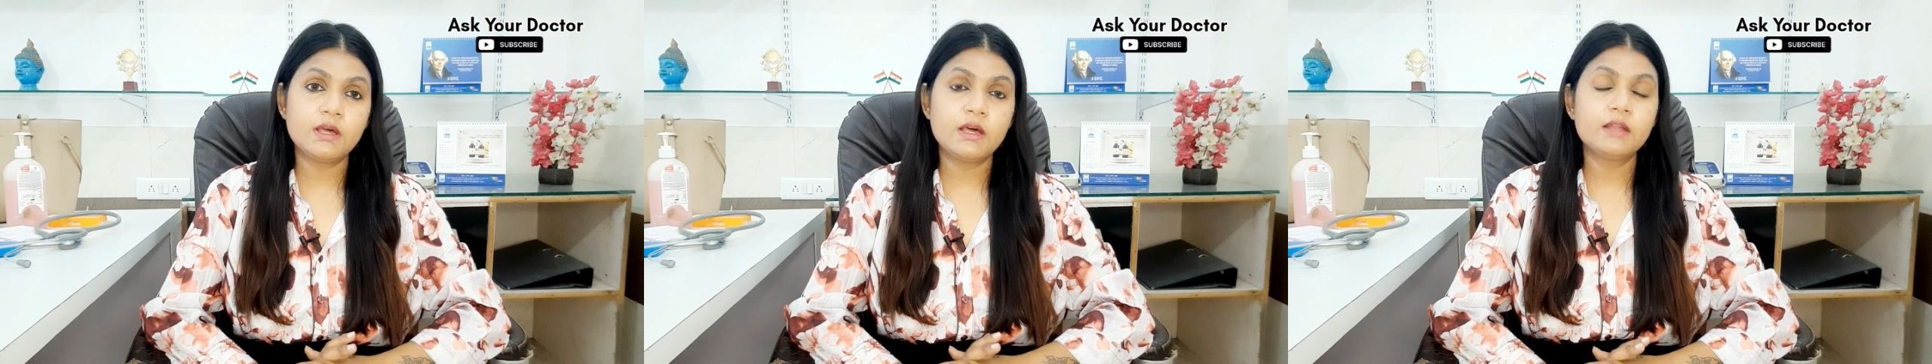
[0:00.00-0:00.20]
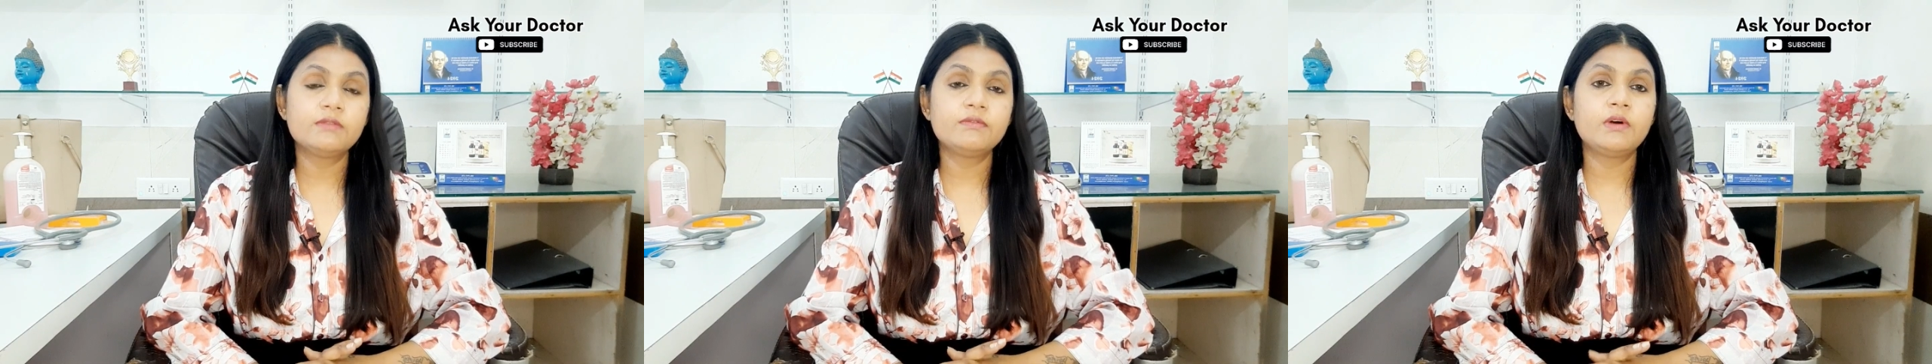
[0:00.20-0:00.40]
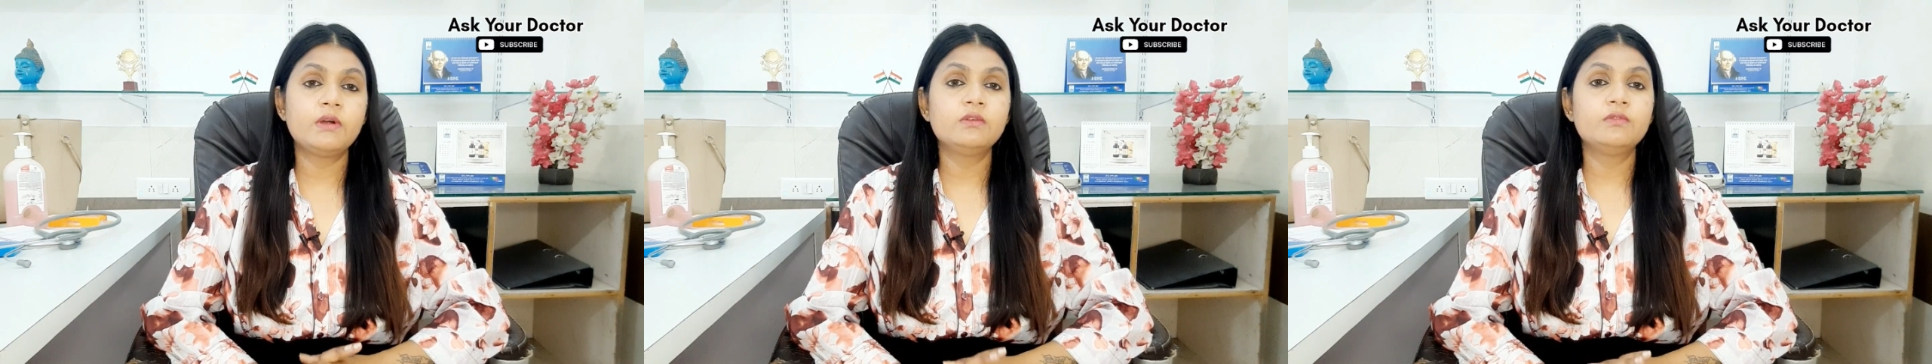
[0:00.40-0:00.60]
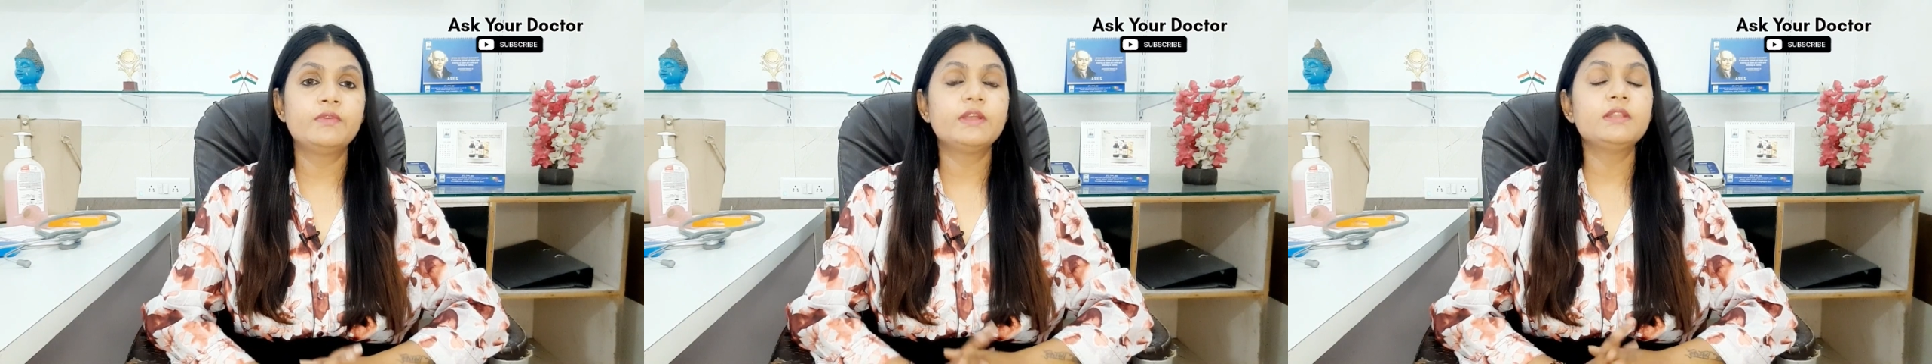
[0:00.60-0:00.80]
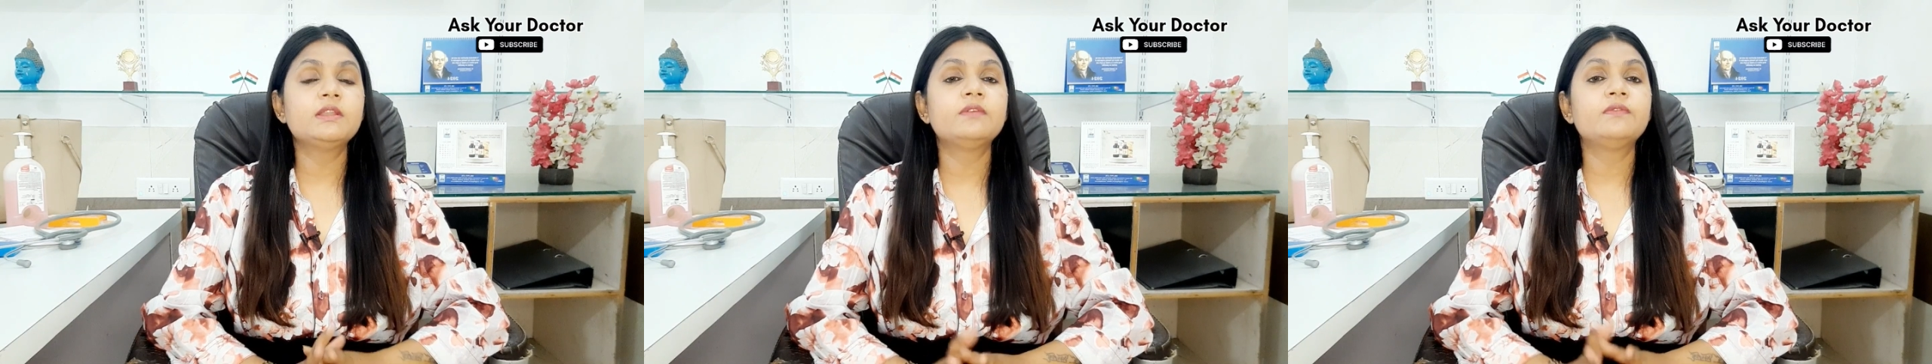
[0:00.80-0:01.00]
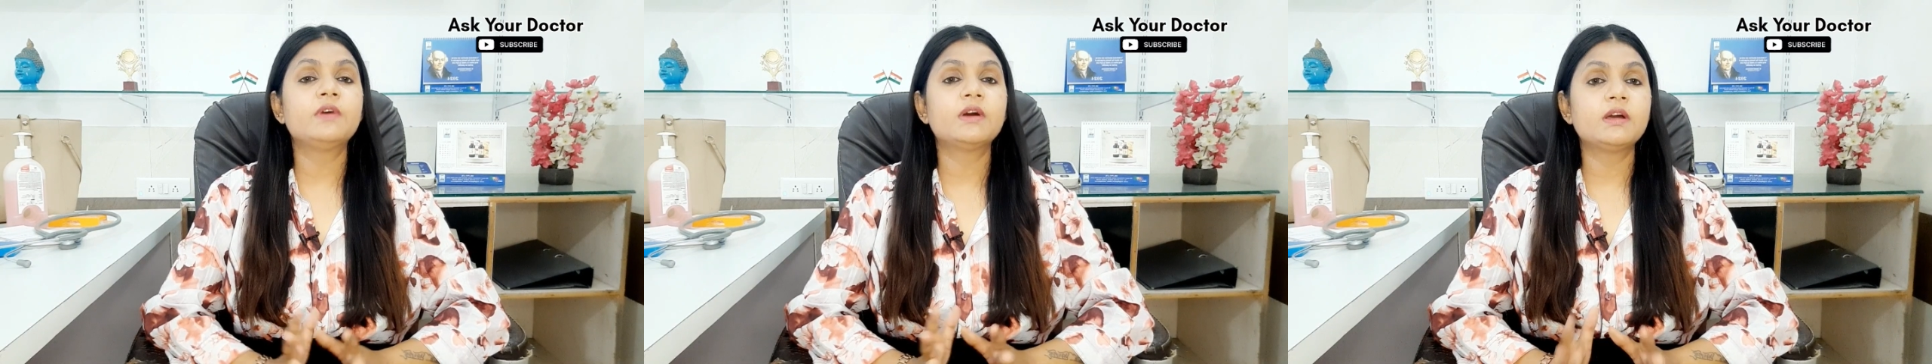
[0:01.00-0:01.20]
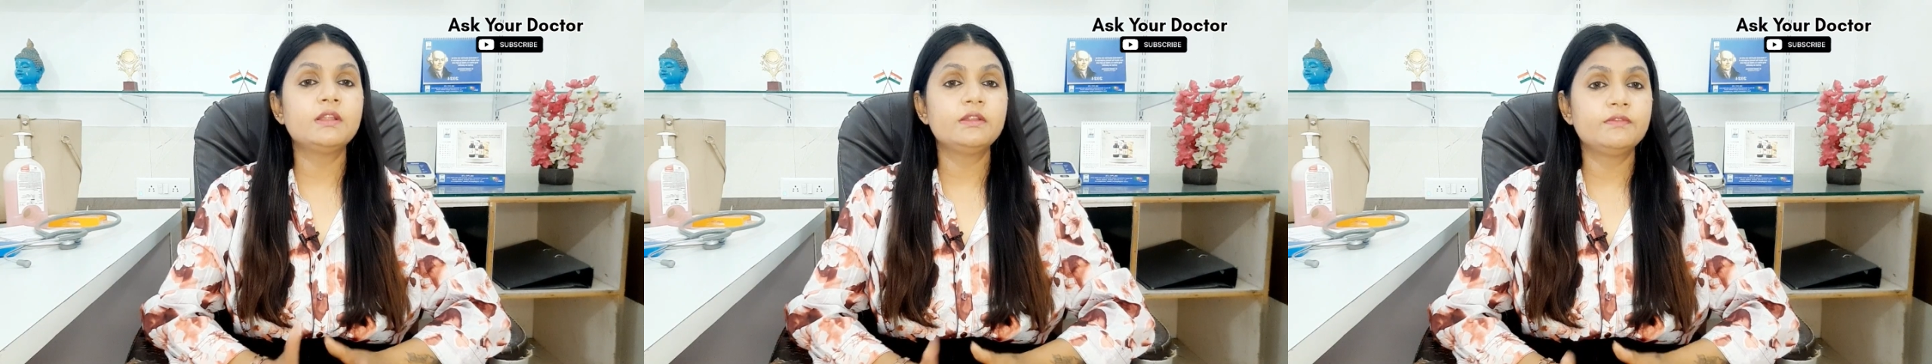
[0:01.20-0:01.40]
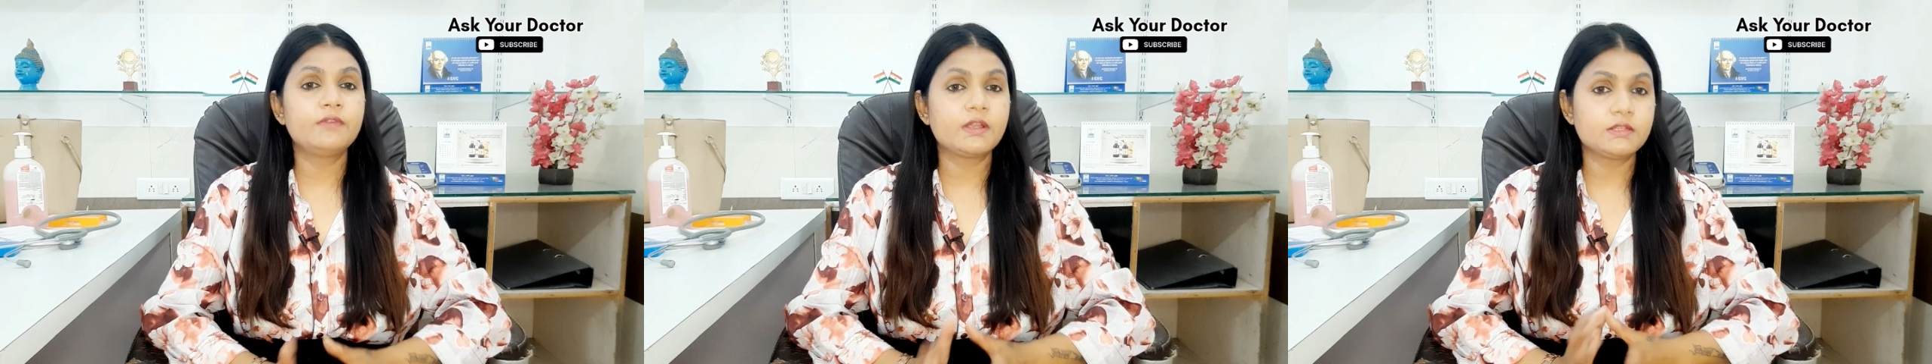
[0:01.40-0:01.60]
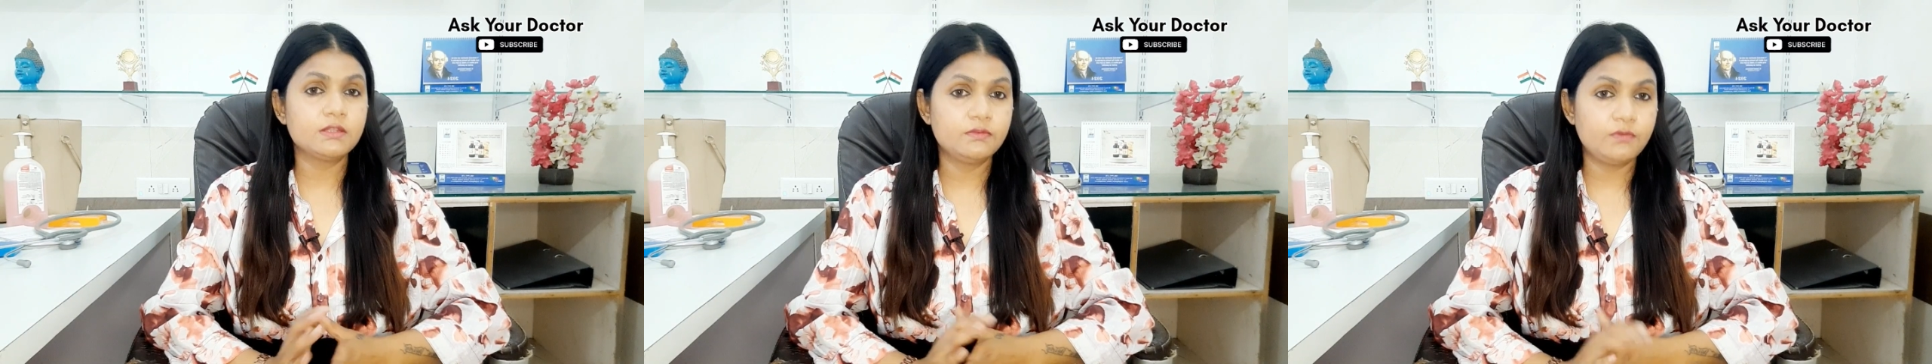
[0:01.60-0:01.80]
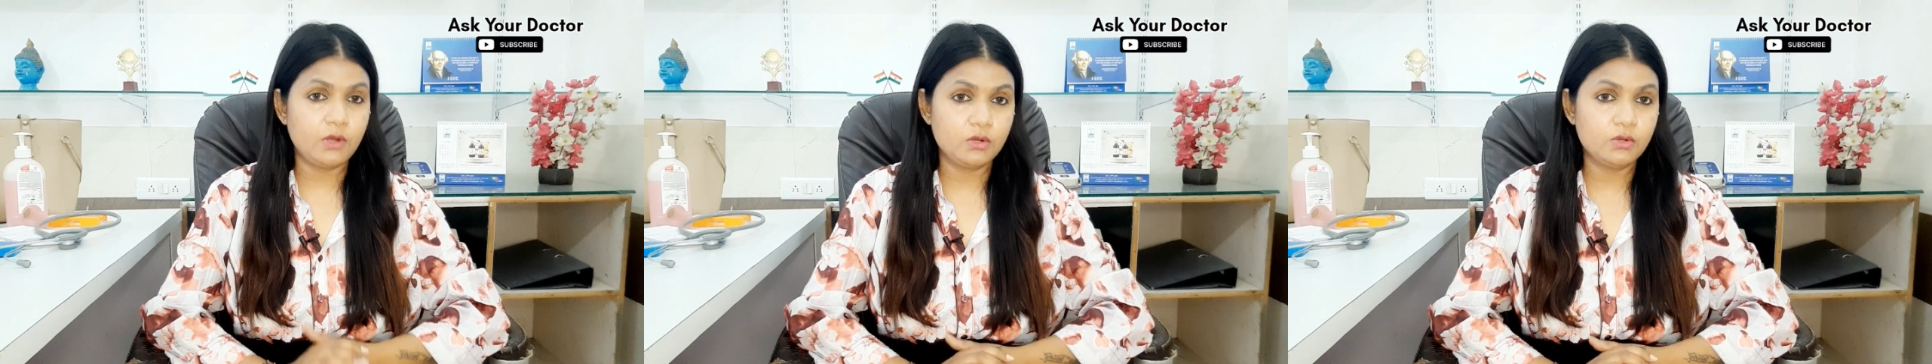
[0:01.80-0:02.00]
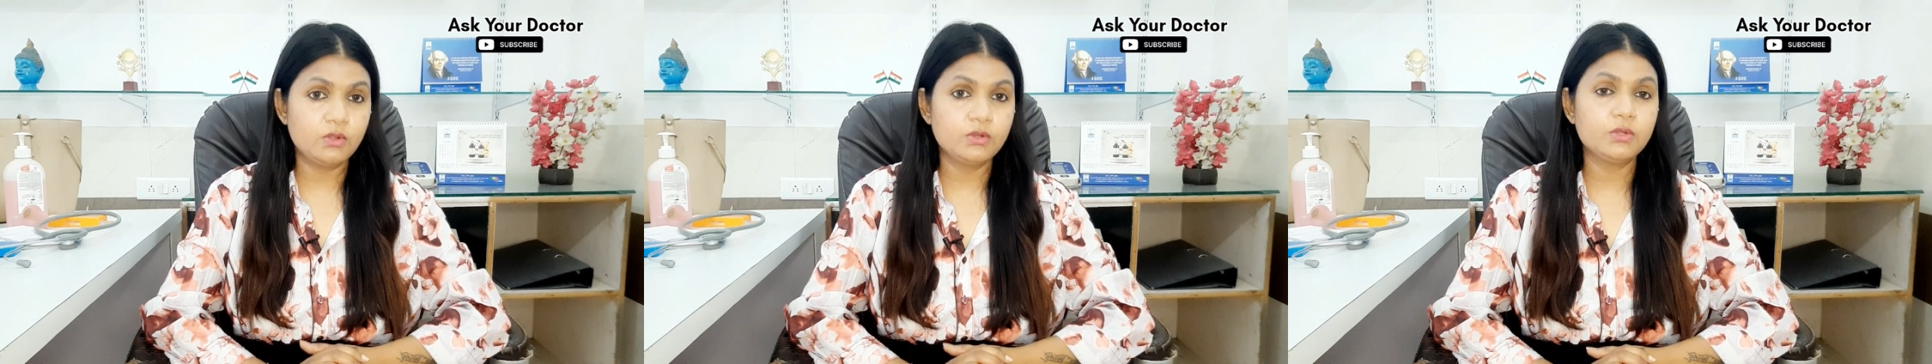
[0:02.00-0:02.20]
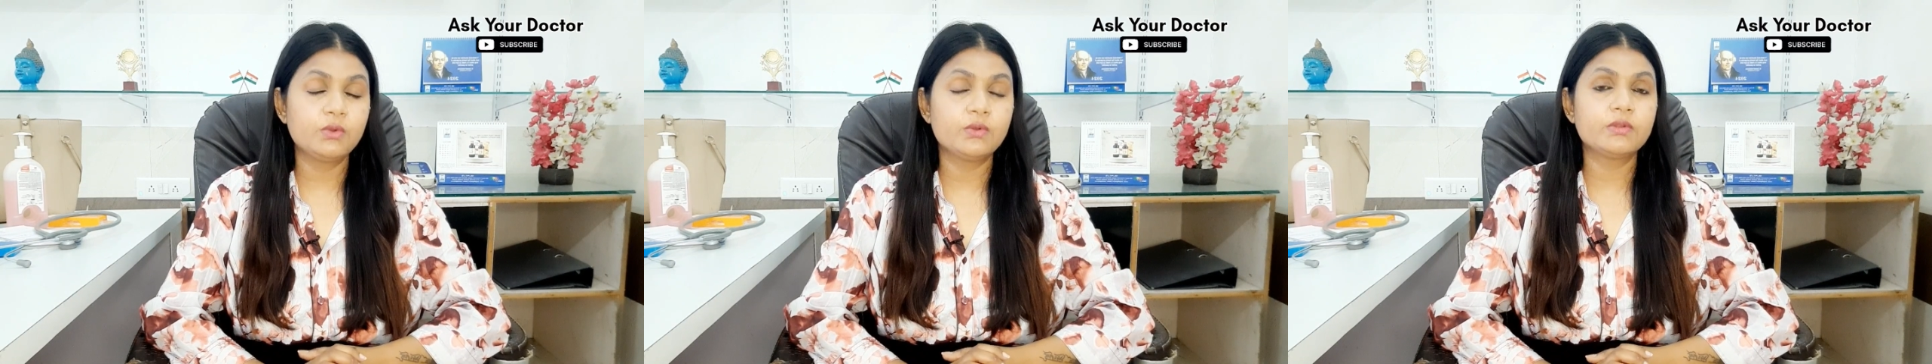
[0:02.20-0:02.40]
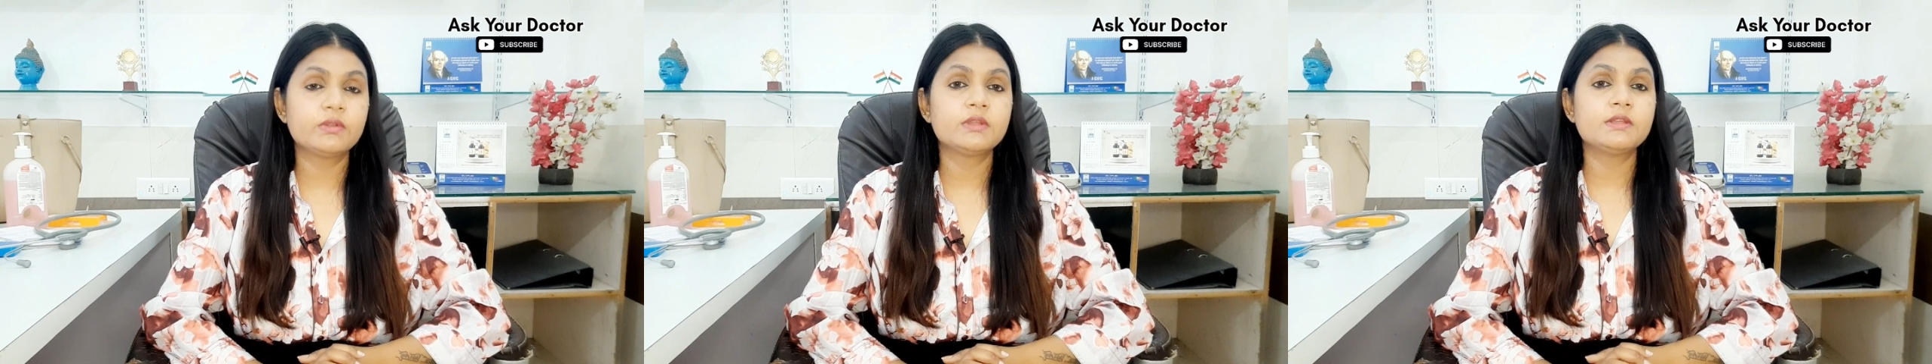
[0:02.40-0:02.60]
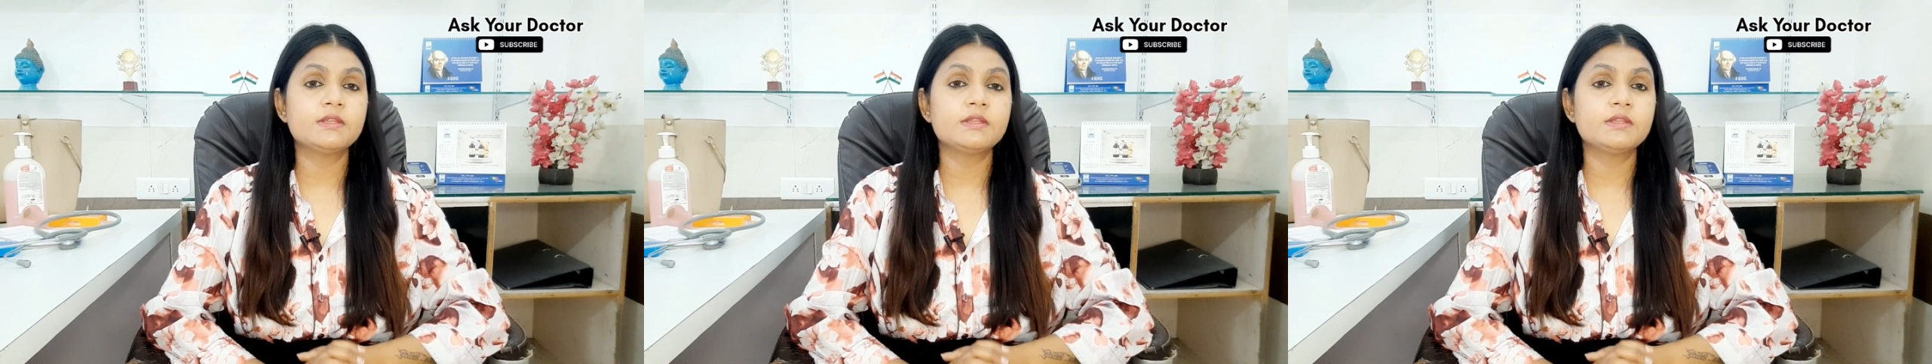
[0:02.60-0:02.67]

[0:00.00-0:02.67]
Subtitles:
are found when the fungal infection found on your